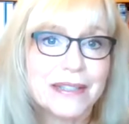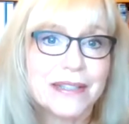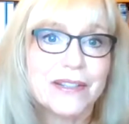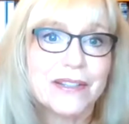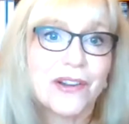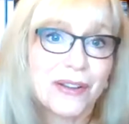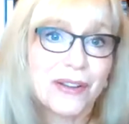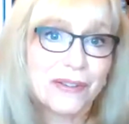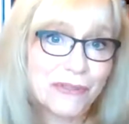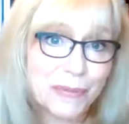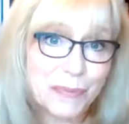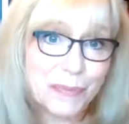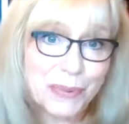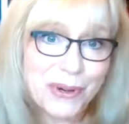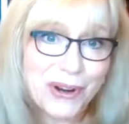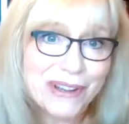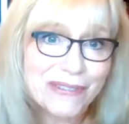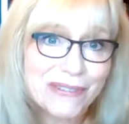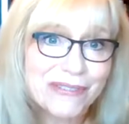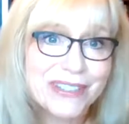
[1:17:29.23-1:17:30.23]
It's not for
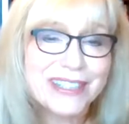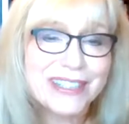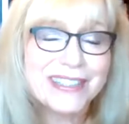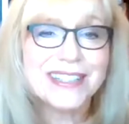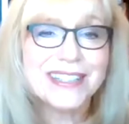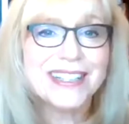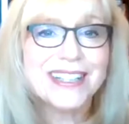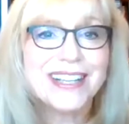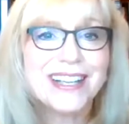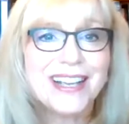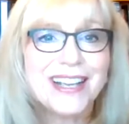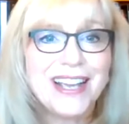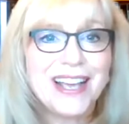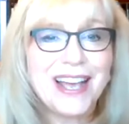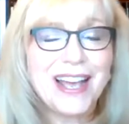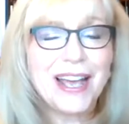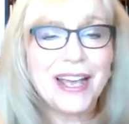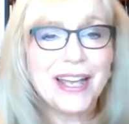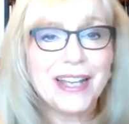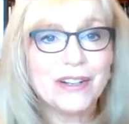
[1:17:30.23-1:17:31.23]
profit,
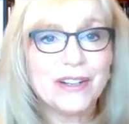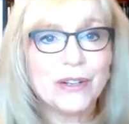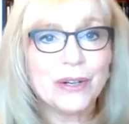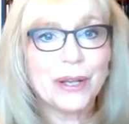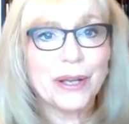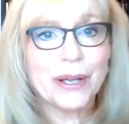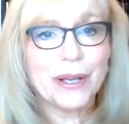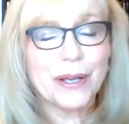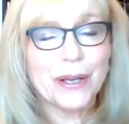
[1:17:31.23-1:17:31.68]
and